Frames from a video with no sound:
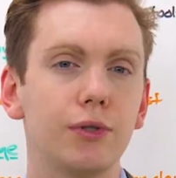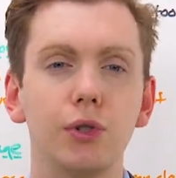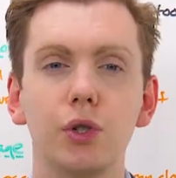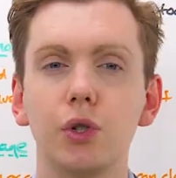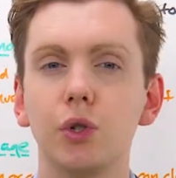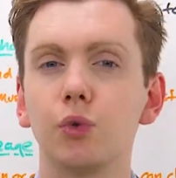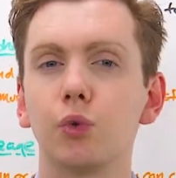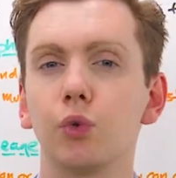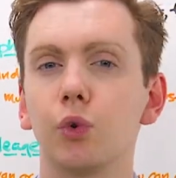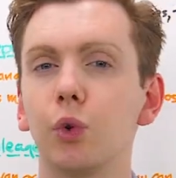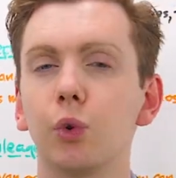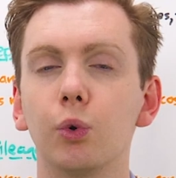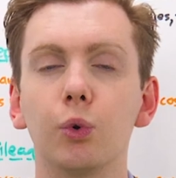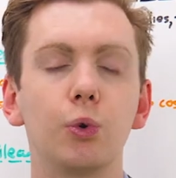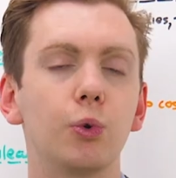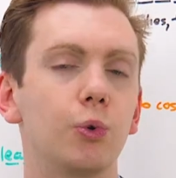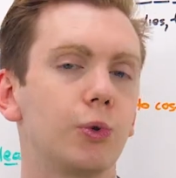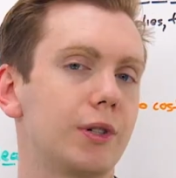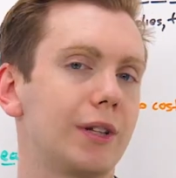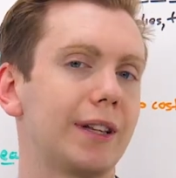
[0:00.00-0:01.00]
new
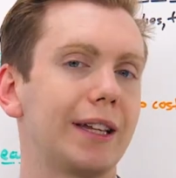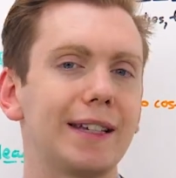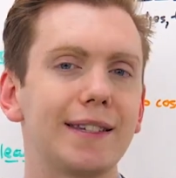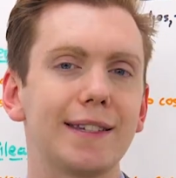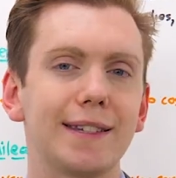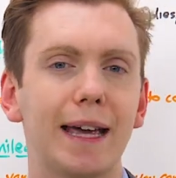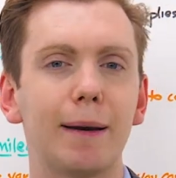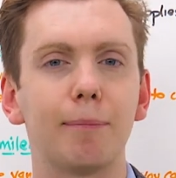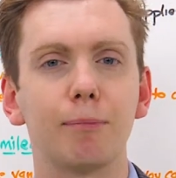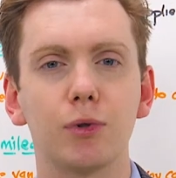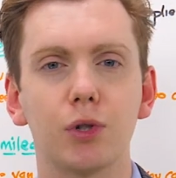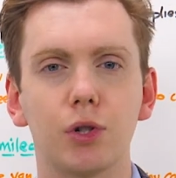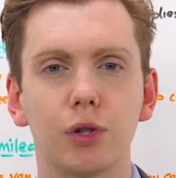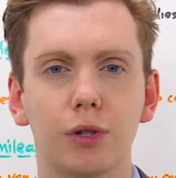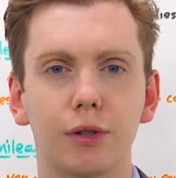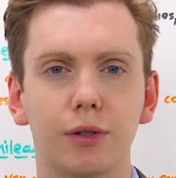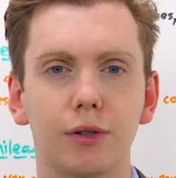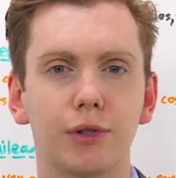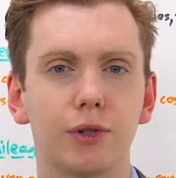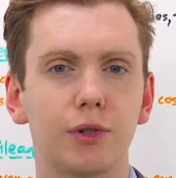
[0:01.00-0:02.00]
rules and
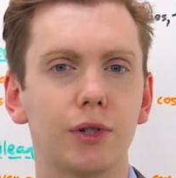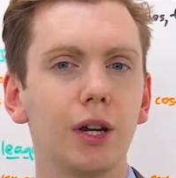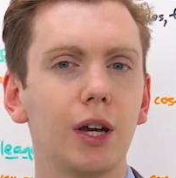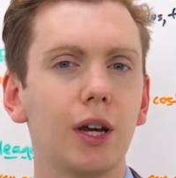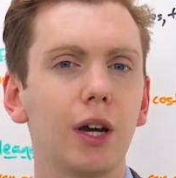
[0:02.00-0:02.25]
exemptions